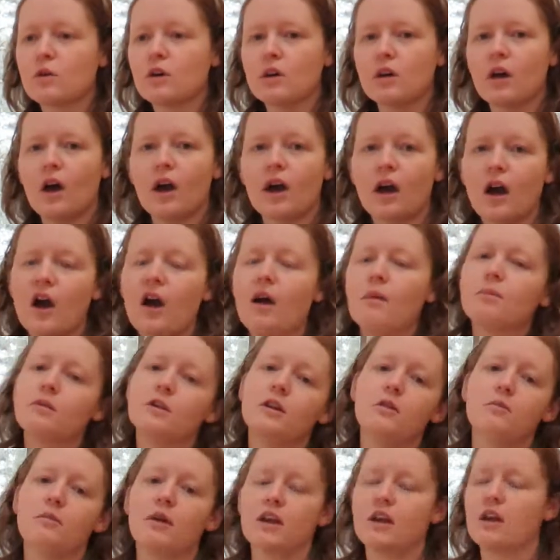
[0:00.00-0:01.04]
put
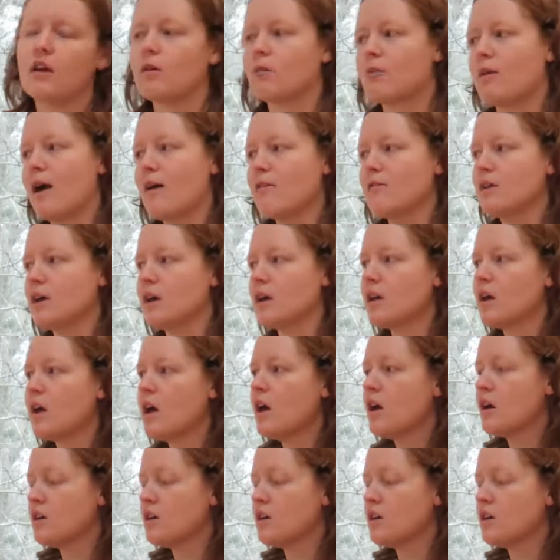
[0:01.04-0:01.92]
accompaniment around it.